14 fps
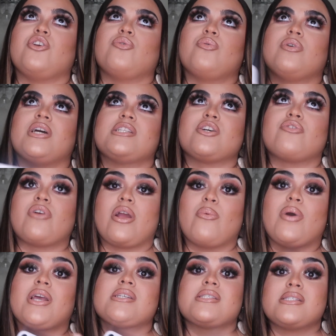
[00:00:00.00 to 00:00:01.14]
it's a great
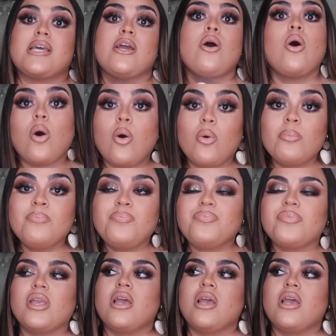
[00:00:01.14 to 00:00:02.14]
way to stay home.